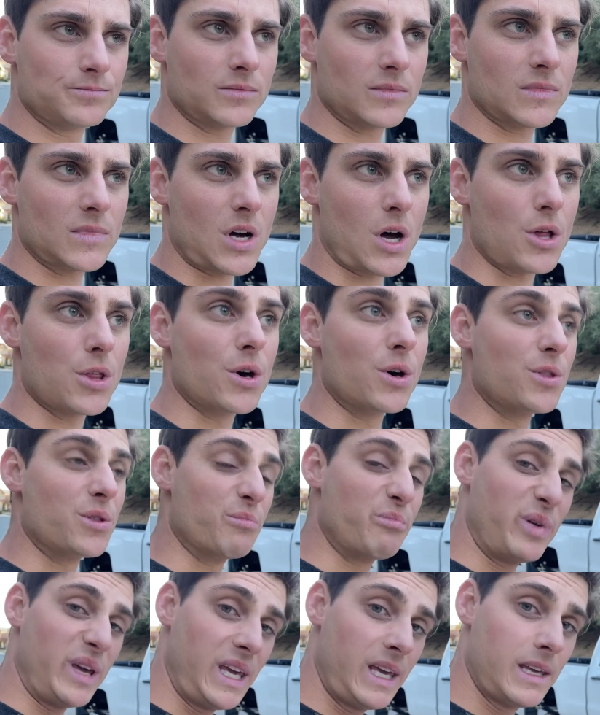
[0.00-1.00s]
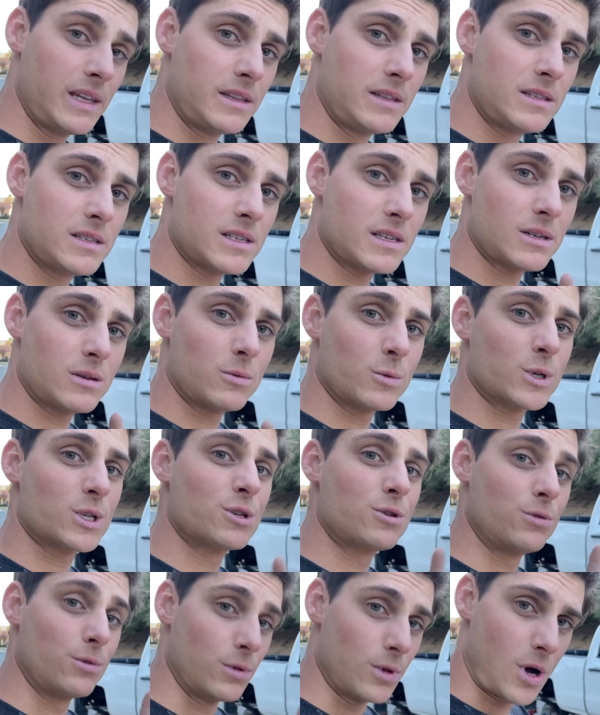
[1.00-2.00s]
Although the pins were
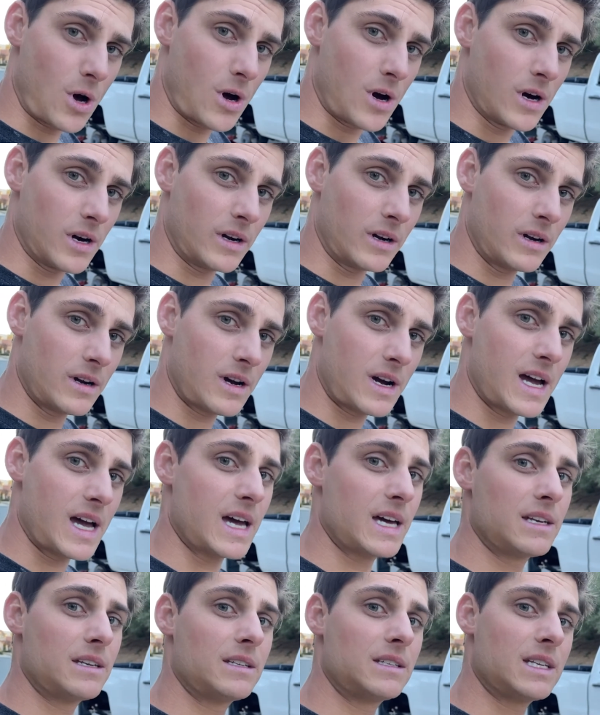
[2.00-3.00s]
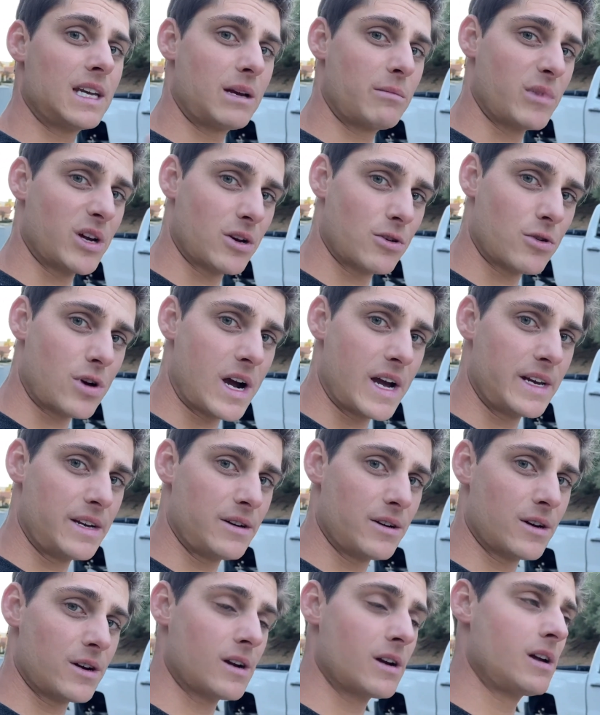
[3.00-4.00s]
too long, I had to take my
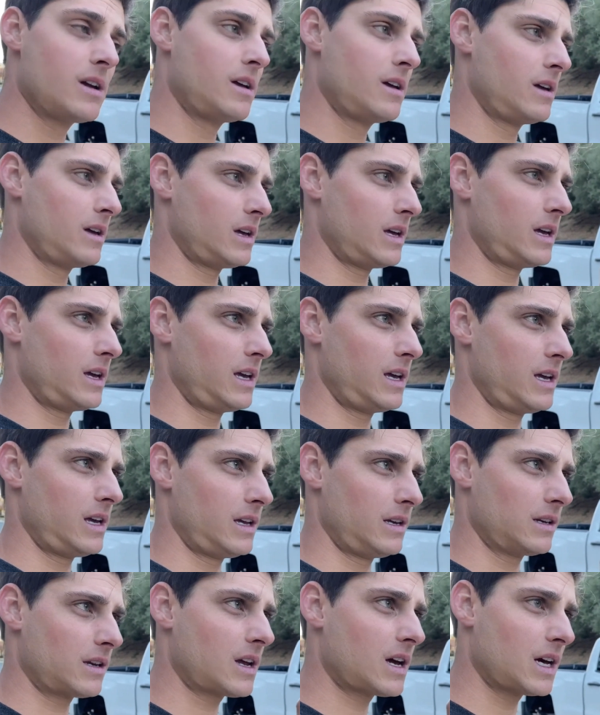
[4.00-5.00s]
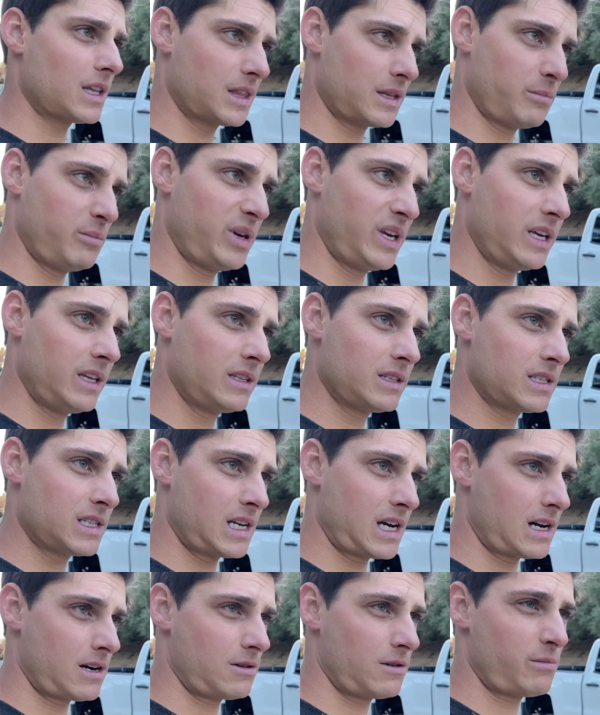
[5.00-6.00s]
grinder and cut the pins
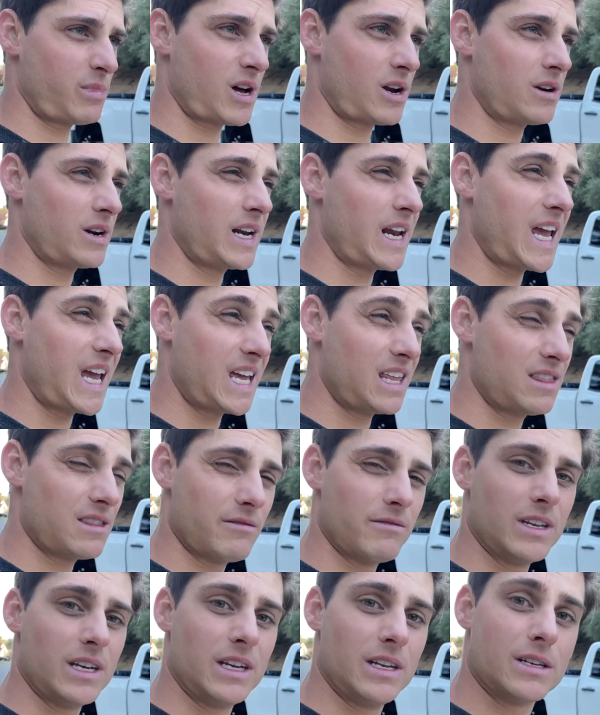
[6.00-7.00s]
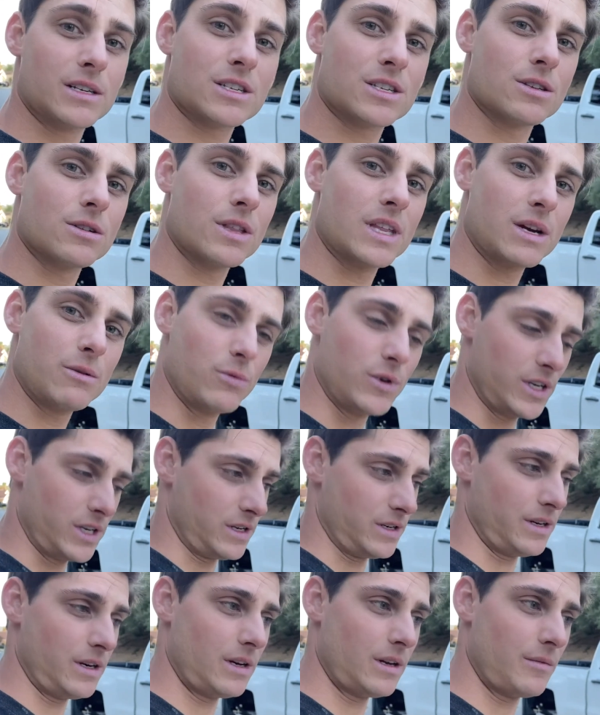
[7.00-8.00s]
down about 1/8 of an inch so they
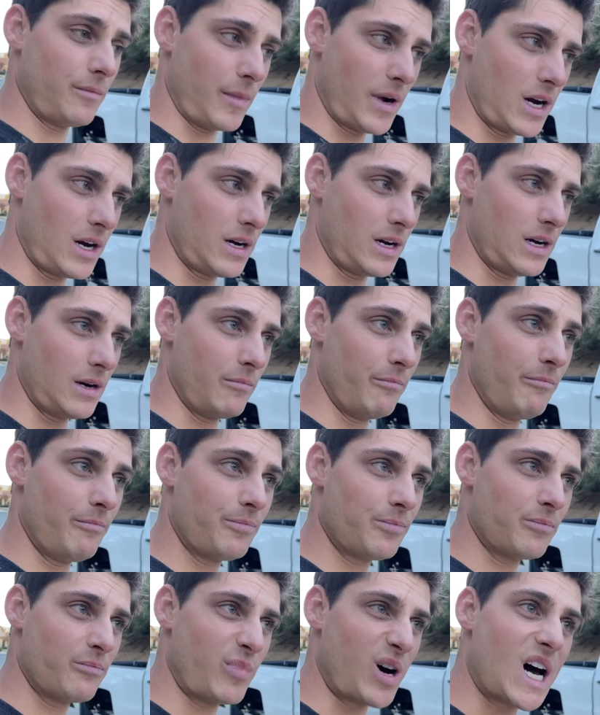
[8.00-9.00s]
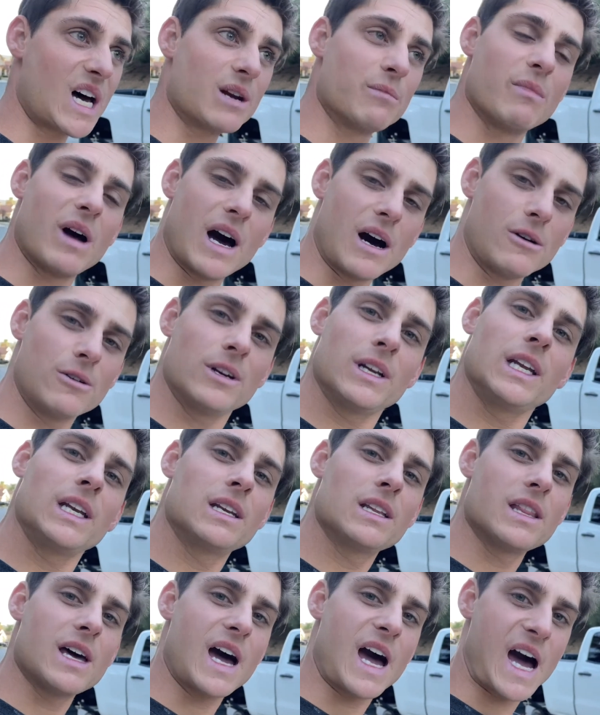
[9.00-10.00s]
wouldn't bottom out into
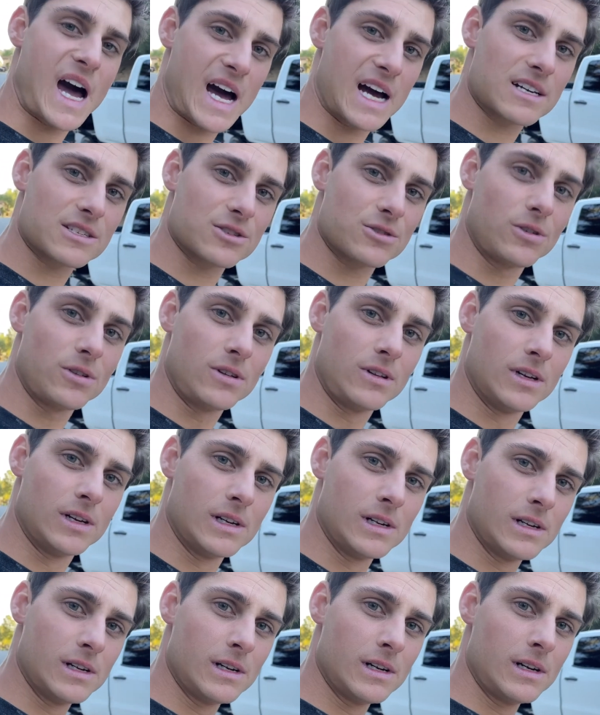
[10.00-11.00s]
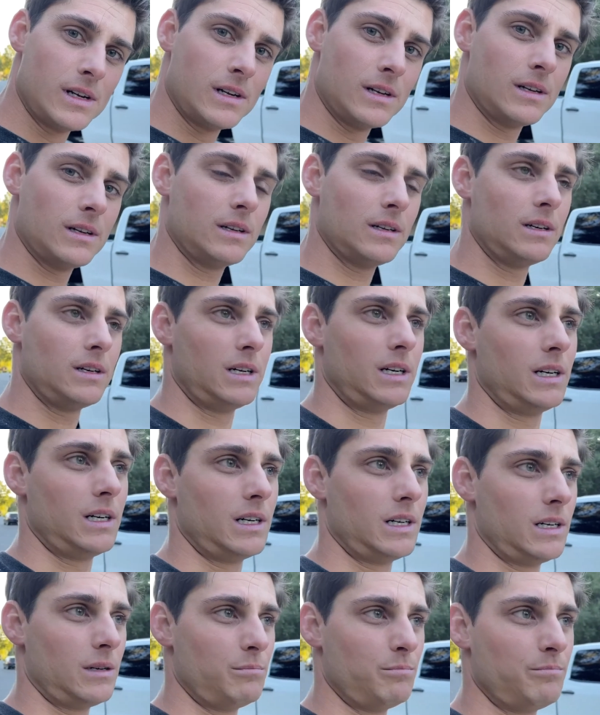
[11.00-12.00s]
the axle.
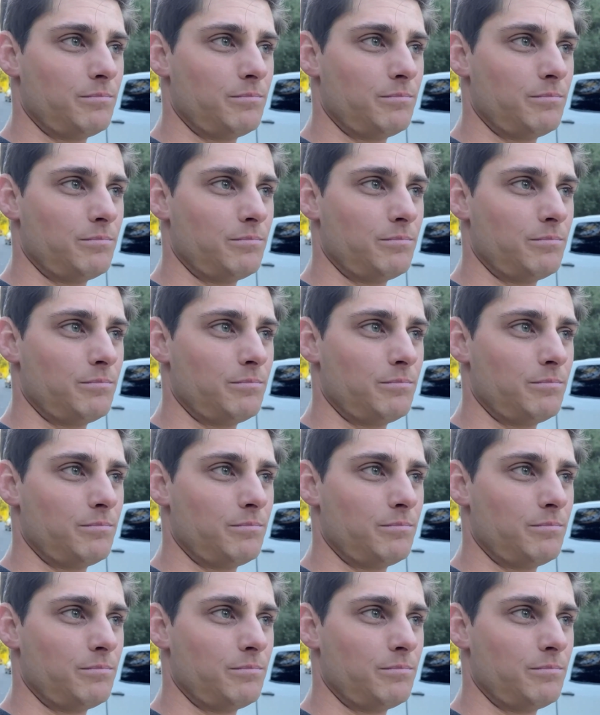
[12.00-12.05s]
That